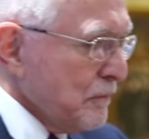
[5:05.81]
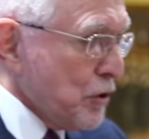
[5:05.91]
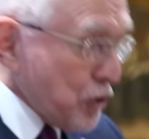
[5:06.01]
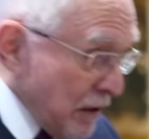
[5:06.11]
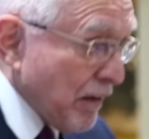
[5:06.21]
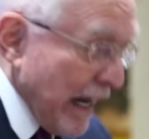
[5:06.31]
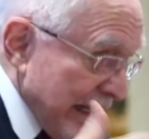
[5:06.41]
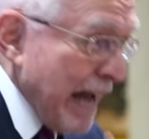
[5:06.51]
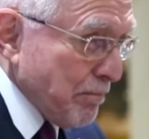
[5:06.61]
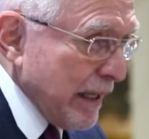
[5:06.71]
You should have
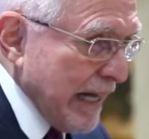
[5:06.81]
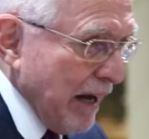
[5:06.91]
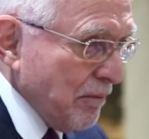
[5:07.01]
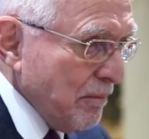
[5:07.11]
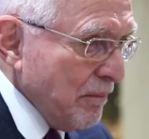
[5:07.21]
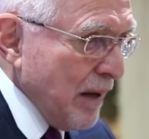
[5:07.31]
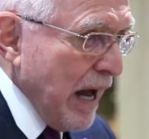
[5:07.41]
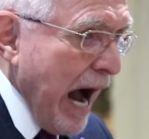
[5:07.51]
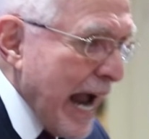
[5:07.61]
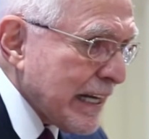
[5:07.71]
gotten that by now.
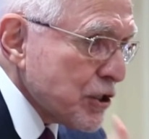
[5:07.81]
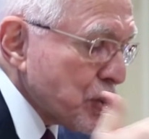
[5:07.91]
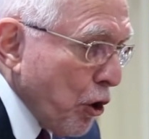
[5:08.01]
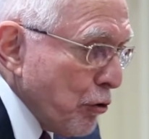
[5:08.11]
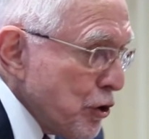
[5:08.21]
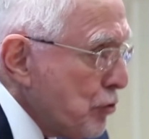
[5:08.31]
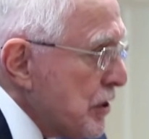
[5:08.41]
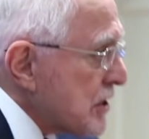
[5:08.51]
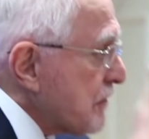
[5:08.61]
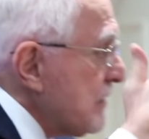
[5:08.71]
I can show you
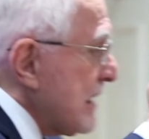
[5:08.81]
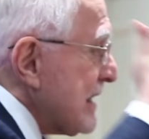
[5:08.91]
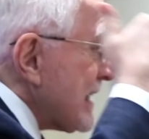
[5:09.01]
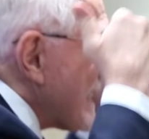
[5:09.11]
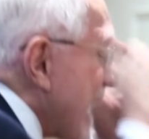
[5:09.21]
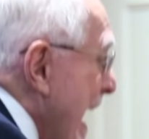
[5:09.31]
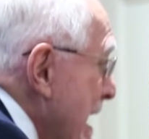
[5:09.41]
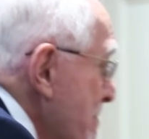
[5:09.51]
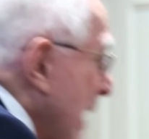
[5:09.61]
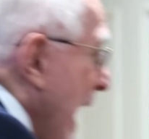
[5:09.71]
this, the, the
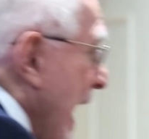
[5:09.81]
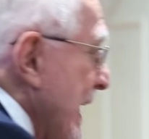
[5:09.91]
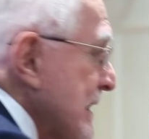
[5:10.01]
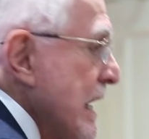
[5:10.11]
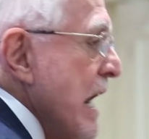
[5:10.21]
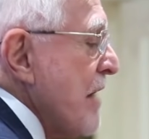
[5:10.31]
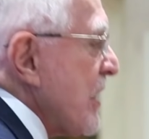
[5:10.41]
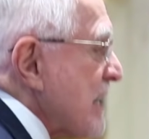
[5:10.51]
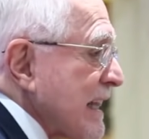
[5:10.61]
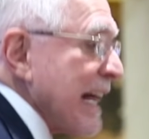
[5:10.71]
same guys.
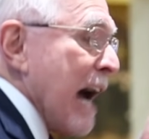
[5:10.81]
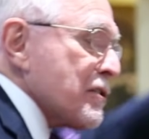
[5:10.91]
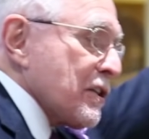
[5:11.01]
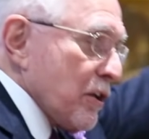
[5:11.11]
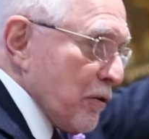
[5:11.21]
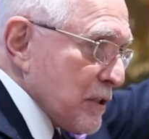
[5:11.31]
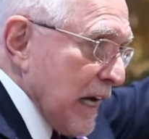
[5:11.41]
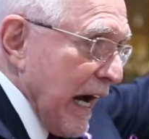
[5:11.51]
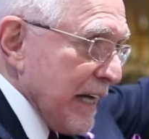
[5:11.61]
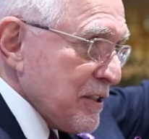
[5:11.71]
There's a thousand of those
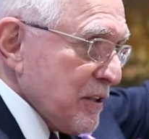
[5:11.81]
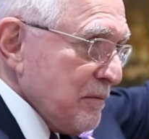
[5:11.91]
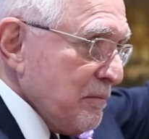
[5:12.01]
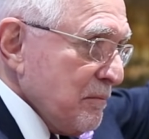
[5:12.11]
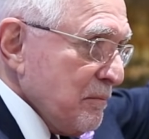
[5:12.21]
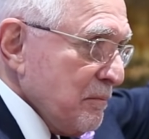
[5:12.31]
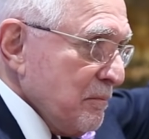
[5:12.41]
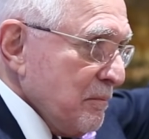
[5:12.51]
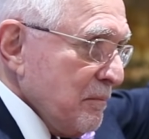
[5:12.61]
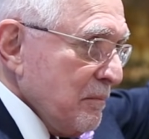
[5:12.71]
guys.
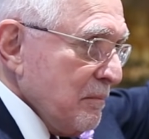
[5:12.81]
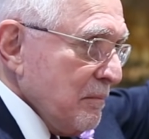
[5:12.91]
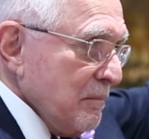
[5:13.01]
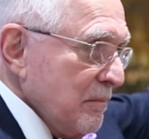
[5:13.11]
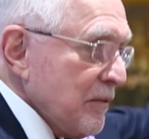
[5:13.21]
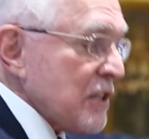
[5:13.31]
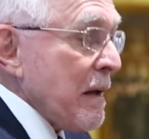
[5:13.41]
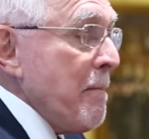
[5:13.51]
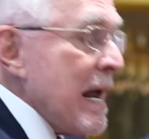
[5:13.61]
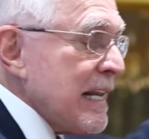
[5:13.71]
There's
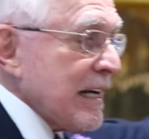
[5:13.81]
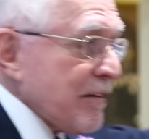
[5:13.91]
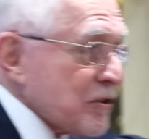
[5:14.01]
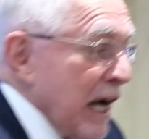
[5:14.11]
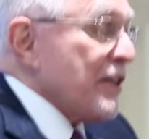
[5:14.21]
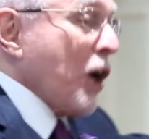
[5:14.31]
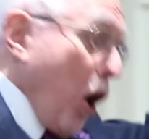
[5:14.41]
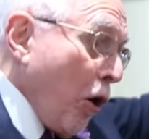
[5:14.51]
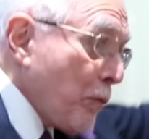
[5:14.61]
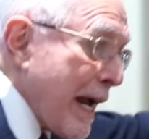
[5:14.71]
a million of those guys. They're
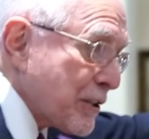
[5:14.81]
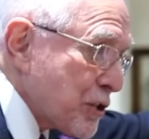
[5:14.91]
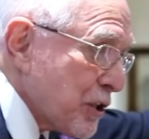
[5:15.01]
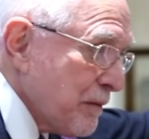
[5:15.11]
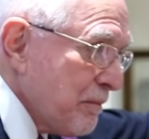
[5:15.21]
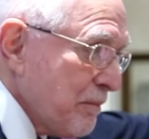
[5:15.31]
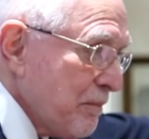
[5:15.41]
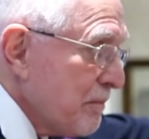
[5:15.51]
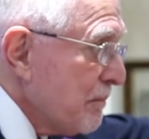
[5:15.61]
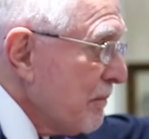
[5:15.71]
all rich. He's
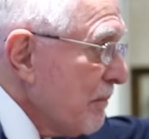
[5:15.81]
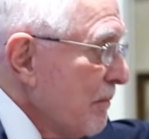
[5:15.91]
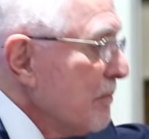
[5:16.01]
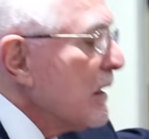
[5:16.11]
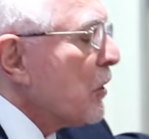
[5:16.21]
an asshole.